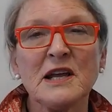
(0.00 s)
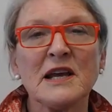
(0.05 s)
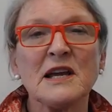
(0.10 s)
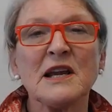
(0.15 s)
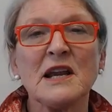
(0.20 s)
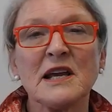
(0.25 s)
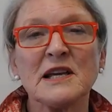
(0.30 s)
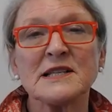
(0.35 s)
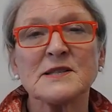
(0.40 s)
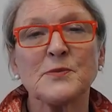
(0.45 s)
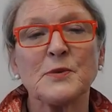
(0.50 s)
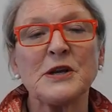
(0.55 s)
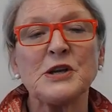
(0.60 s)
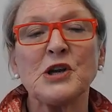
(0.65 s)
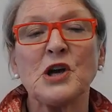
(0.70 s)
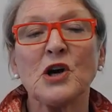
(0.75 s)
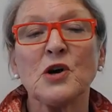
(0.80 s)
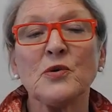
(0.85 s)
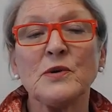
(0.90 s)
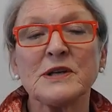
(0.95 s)
and as we
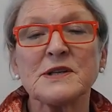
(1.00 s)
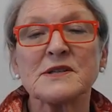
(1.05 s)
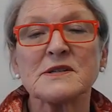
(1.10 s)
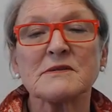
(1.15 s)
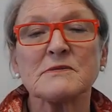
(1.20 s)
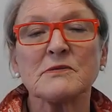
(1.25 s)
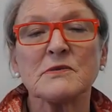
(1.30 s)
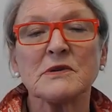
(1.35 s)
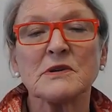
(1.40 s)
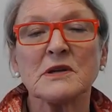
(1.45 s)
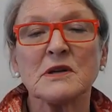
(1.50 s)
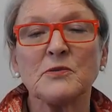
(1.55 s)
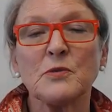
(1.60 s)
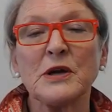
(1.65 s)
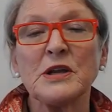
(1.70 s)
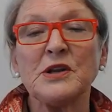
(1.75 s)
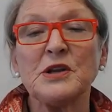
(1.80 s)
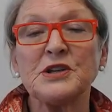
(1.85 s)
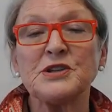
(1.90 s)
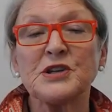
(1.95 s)
know, it's where
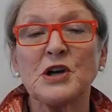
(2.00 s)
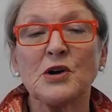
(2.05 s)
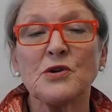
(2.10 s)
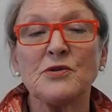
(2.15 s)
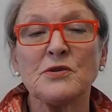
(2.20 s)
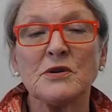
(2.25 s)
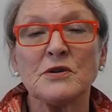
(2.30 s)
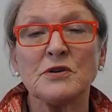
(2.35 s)
you don't